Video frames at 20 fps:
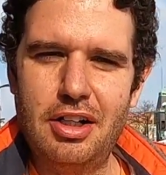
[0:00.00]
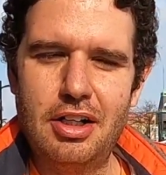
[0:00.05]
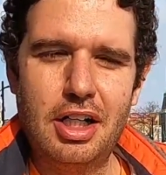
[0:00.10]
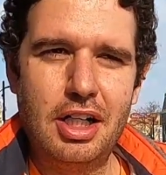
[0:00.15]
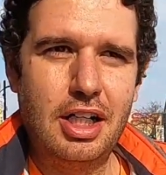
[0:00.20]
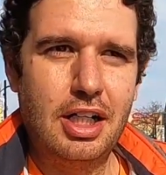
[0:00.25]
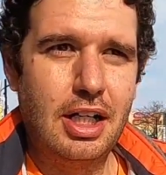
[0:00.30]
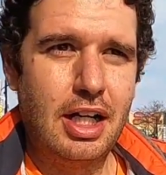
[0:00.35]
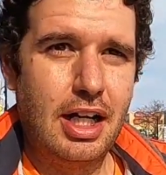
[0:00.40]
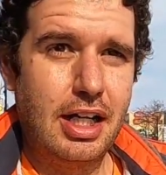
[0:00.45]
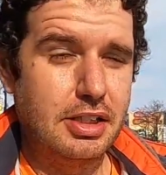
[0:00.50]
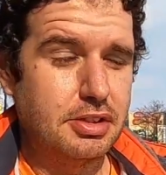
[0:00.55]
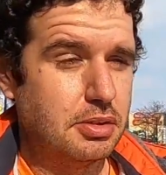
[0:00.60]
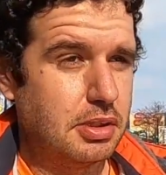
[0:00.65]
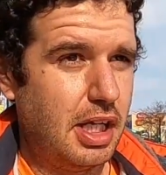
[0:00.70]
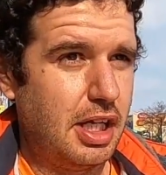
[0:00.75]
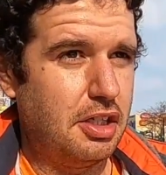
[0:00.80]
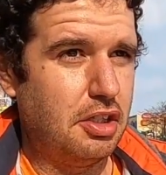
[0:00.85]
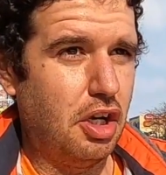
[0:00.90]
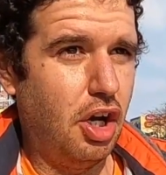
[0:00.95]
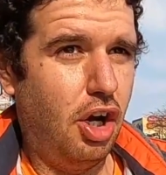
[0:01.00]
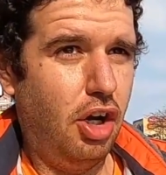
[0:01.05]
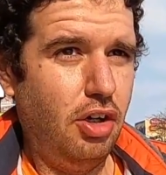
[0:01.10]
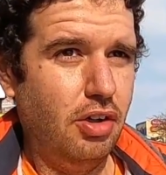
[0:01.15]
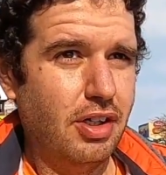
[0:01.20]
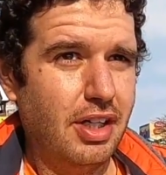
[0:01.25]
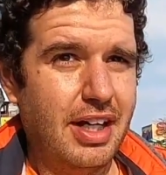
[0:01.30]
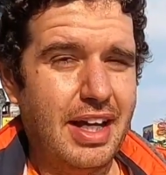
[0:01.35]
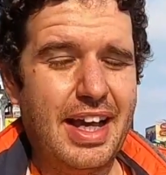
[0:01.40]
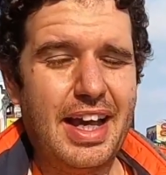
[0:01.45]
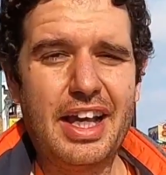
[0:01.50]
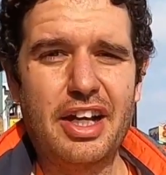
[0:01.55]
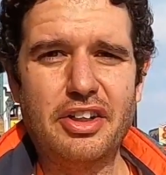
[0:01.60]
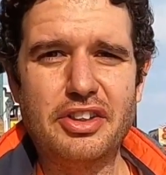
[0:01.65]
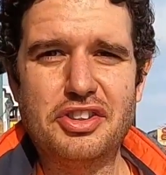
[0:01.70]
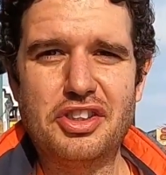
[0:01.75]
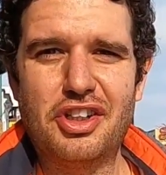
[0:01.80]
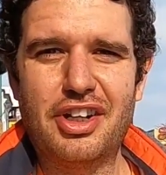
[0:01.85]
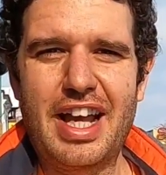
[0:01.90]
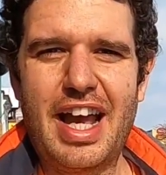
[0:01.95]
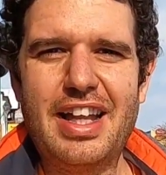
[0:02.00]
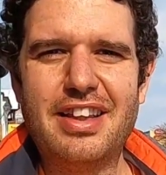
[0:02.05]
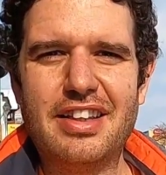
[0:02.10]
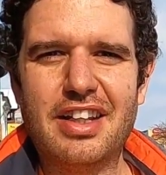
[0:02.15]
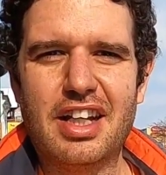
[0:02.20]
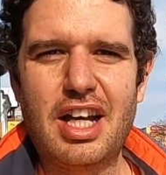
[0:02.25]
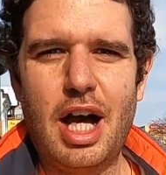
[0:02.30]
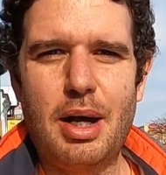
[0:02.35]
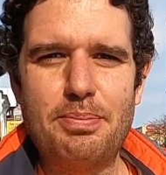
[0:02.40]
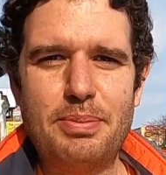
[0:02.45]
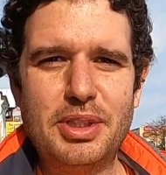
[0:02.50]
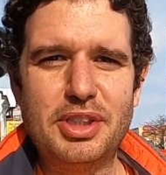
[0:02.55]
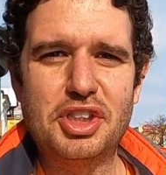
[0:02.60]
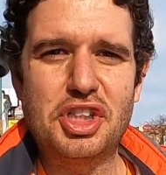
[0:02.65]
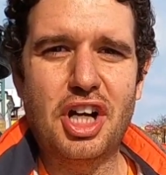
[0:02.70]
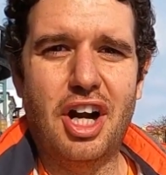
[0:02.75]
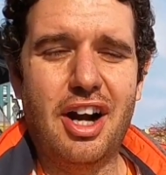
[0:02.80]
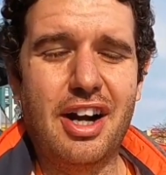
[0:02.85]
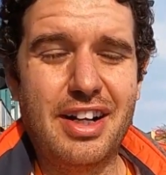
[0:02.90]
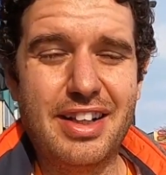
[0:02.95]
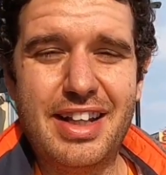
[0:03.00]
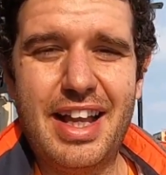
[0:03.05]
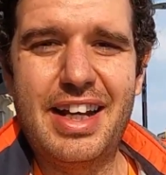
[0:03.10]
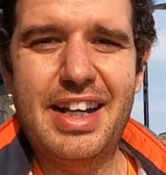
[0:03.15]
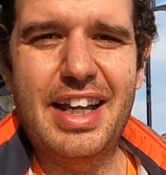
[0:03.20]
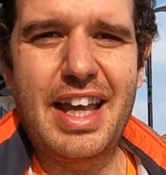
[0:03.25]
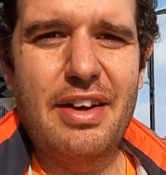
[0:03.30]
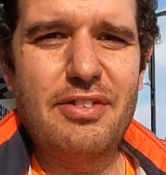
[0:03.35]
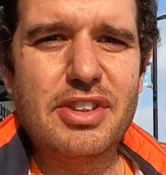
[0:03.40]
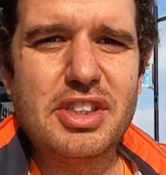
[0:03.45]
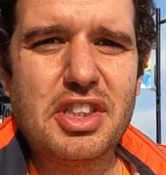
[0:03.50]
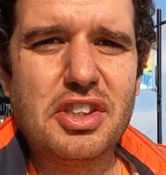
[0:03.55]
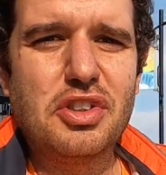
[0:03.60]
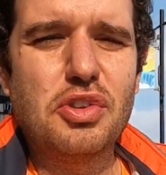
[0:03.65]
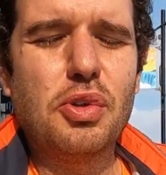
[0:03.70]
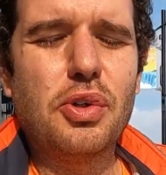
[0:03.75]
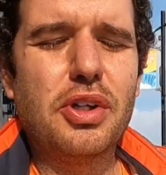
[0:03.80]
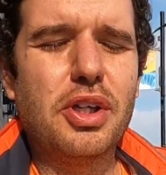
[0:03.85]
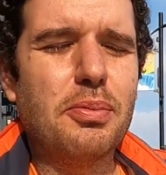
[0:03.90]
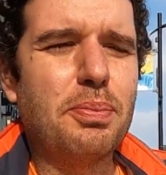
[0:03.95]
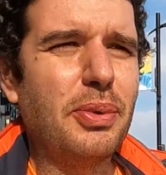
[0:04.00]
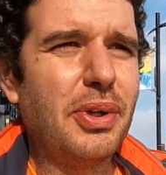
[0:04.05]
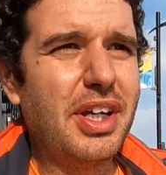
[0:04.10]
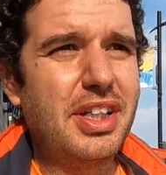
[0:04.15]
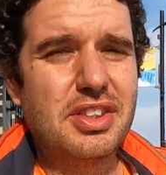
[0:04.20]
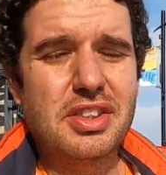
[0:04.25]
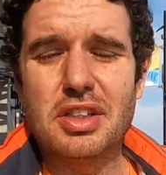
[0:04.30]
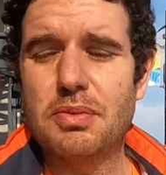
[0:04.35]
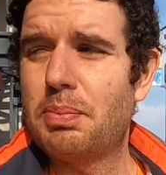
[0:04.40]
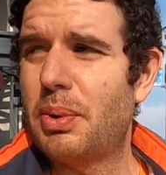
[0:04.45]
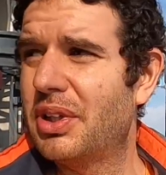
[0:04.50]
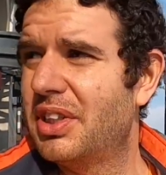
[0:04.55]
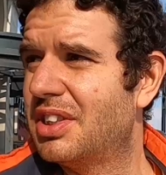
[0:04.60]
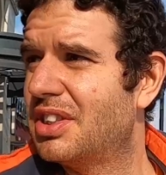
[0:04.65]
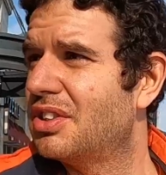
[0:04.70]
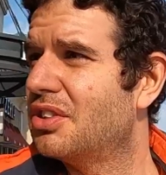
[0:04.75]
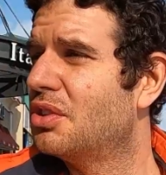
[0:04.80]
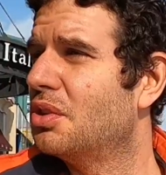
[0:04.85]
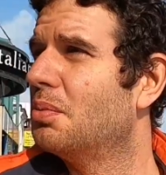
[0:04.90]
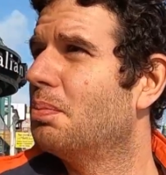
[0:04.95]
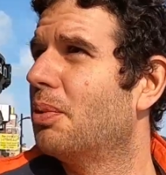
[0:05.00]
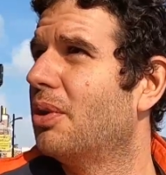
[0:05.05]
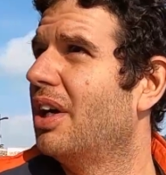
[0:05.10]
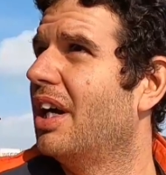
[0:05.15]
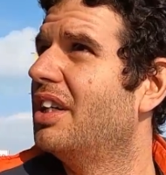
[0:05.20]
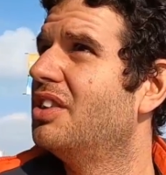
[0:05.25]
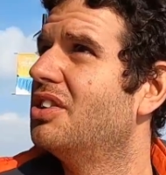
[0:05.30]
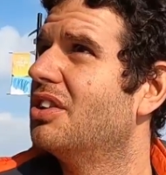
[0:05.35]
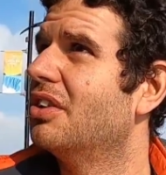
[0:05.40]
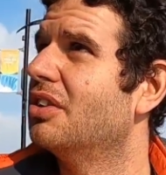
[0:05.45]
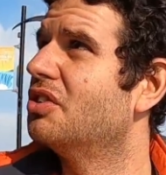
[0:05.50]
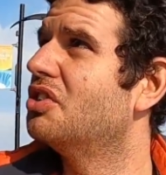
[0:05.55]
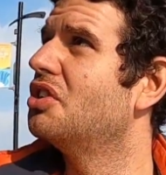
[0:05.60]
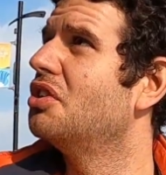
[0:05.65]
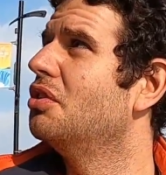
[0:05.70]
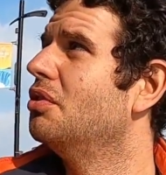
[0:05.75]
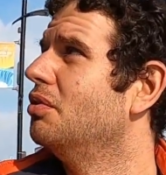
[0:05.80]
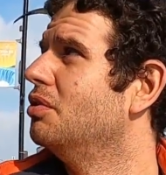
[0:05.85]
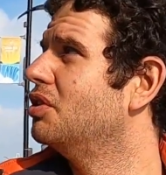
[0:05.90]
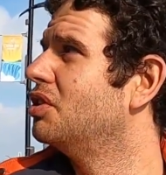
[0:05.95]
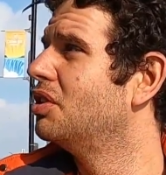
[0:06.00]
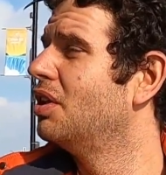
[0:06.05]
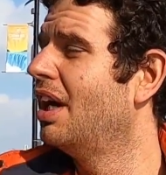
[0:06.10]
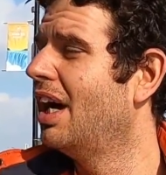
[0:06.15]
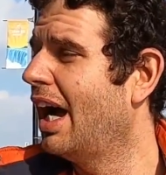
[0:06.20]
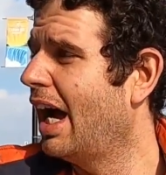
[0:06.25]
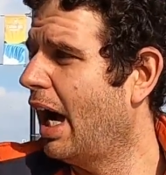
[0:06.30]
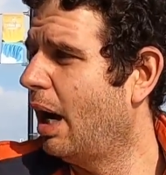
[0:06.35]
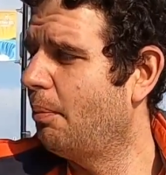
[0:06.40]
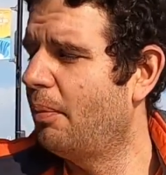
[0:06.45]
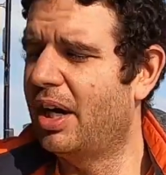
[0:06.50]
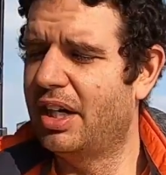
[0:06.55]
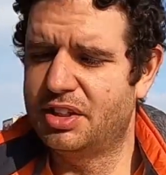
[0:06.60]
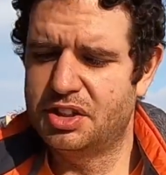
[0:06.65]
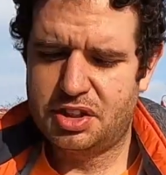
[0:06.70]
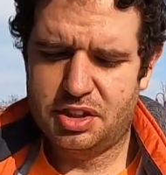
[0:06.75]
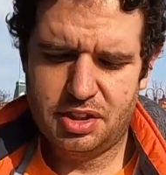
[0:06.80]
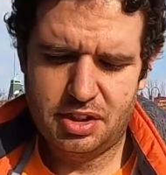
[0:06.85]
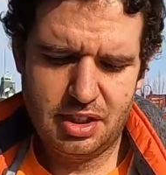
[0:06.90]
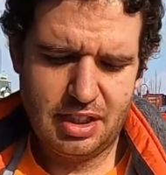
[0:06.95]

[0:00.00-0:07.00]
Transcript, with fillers: I said, "No." He goes, "You're getting the cup and char." And then he gave us a tour of the place. The place is super nice here. It's huge. How much?